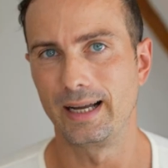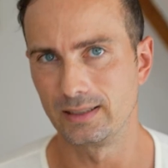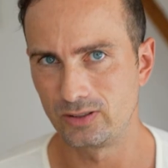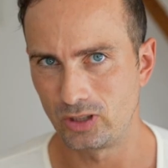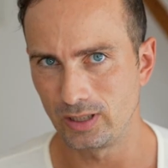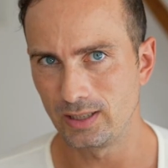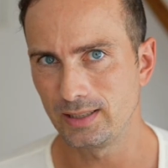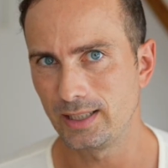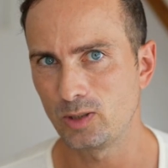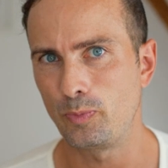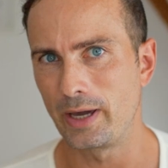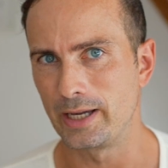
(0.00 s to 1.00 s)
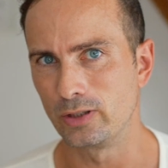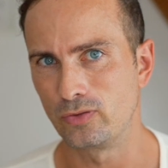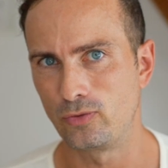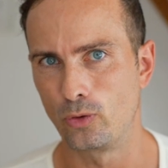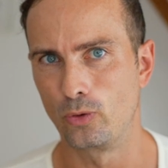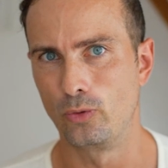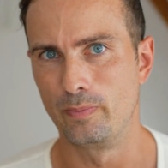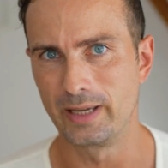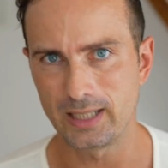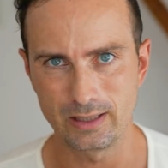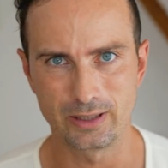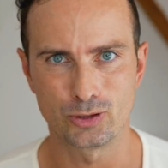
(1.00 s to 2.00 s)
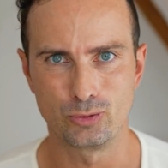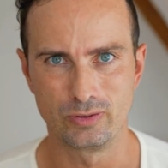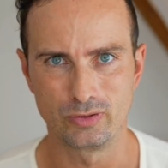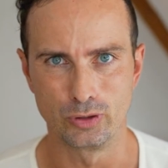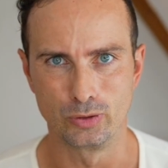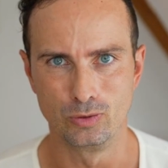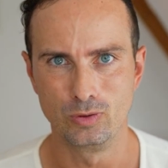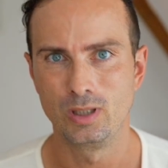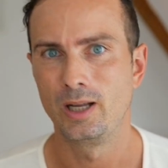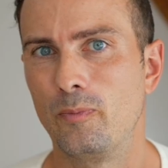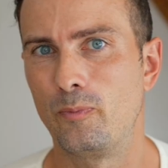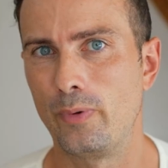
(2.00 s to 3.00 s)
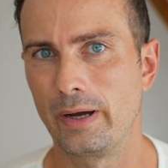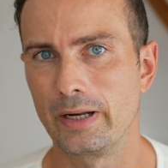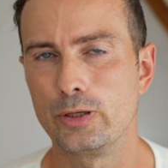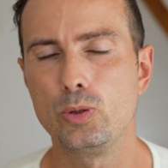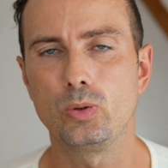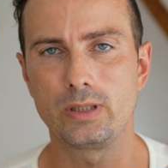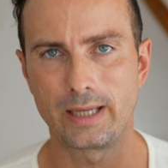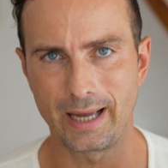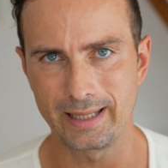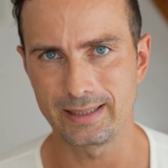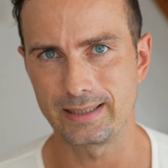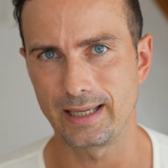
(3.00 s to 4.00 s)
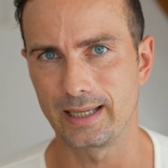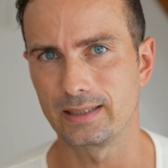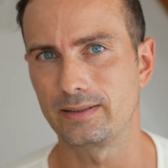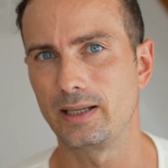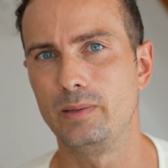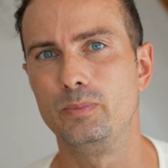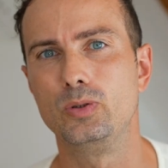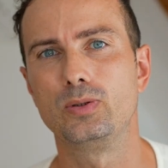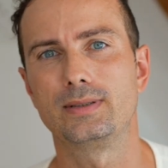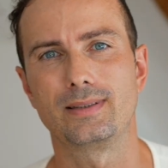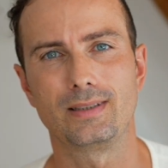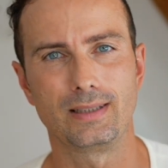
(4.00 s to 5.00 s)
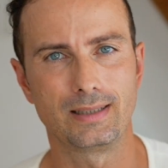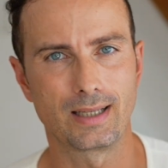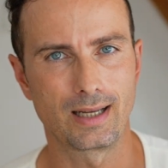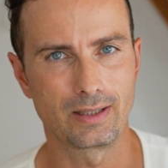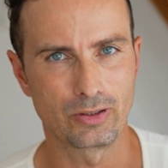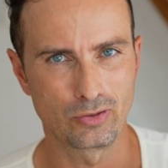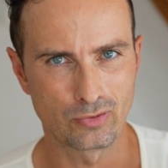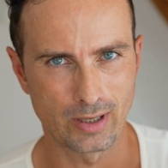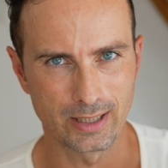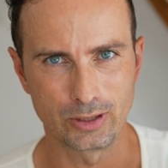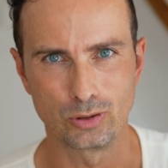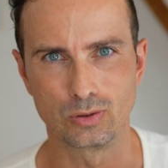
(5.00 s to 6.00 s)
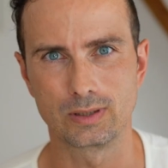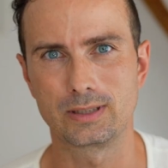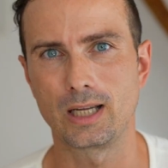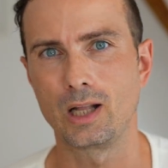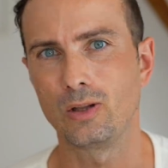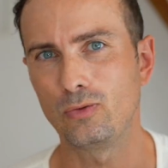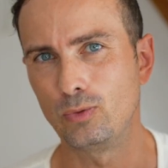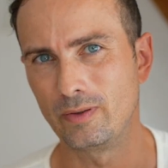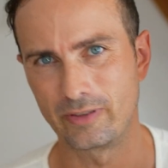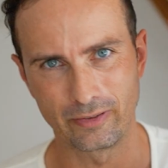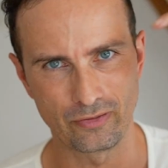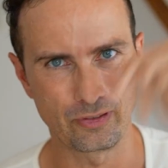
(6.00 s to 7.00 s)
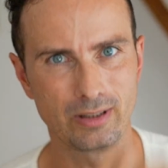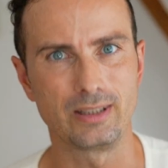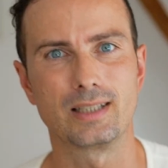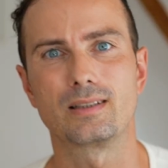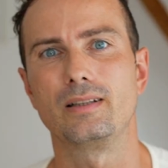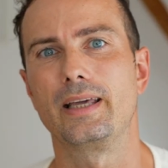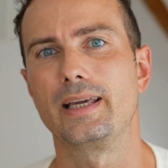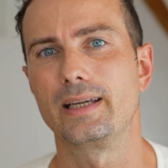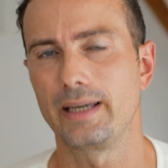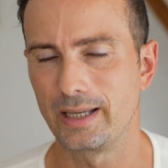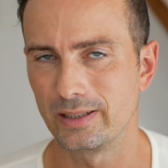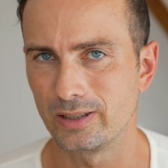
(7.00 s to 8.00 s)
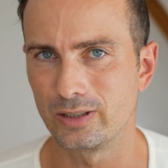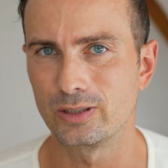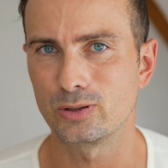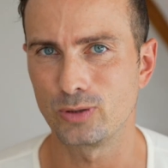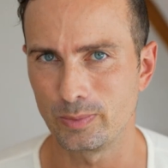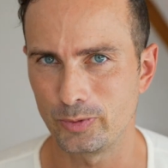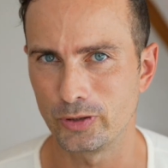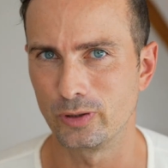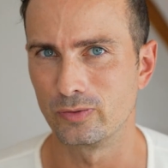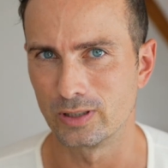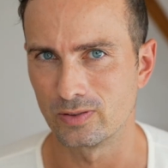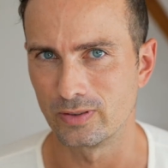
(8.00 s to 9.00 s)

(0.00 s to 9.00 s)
I didn't get paid for making this review but you can get a Muse Athena device yourself with an affiliate link in the description of this